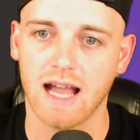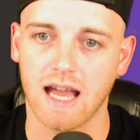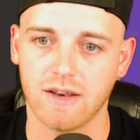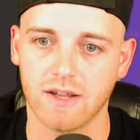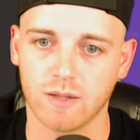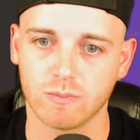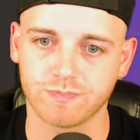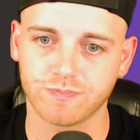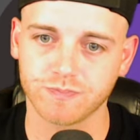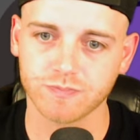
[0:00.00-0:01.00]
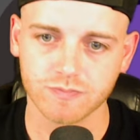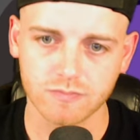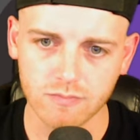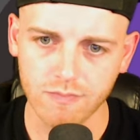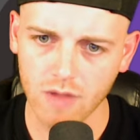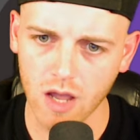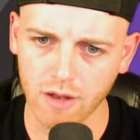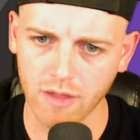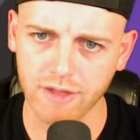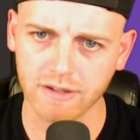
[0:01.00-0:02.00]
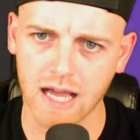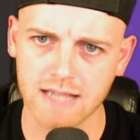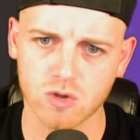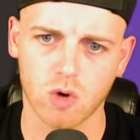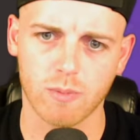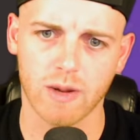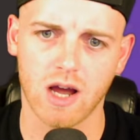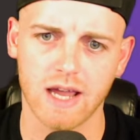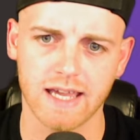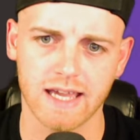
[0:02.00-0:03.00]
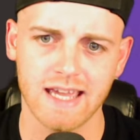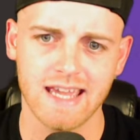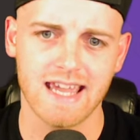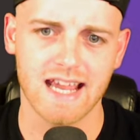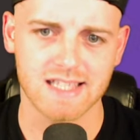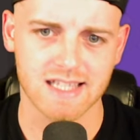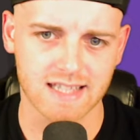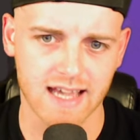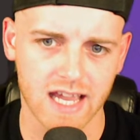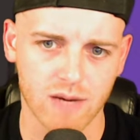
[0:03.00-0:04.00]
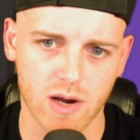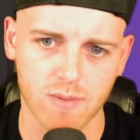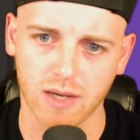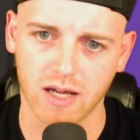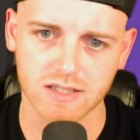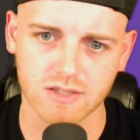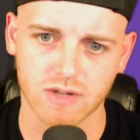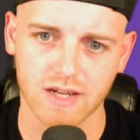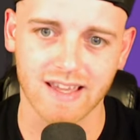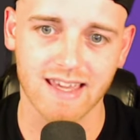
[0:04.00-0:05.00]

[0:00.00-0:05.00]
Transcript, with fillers: And um, another thing that has caught my eye here is this KOL blast, right?